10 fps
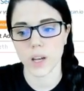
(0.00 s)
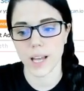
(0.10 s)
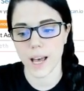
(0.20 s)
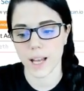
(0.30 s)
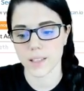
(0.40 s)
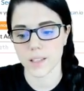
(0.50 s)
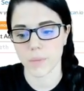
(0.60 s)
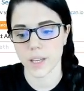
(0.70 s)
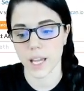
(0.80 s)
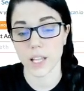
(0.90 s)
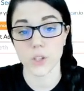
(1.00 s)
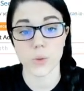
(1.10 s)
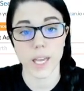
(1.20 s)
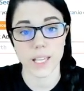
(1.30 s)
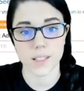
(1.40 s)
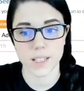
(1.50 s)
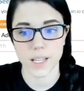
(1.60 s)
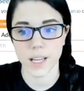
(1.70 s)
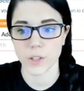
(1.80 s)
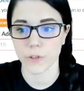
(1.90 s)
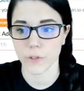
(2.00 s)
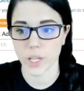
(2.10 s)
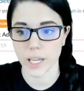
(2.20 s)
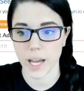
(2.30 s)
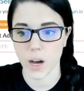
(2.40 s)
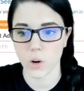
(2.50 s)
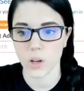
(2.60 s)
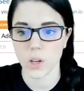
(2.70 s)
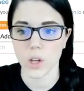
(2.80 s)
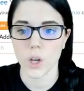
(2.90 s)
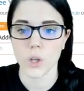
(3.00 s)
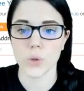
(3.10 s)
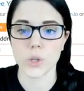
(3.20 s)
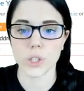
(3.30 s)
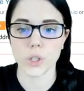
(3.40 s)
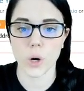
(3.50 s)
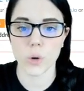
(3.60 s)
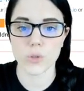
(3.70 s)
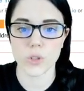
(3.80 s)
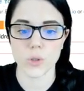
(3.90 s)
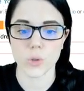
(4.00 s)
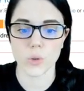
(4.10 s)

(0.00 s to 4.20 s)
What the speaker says: you try to add something and you can't see it and you're freaking out. You can go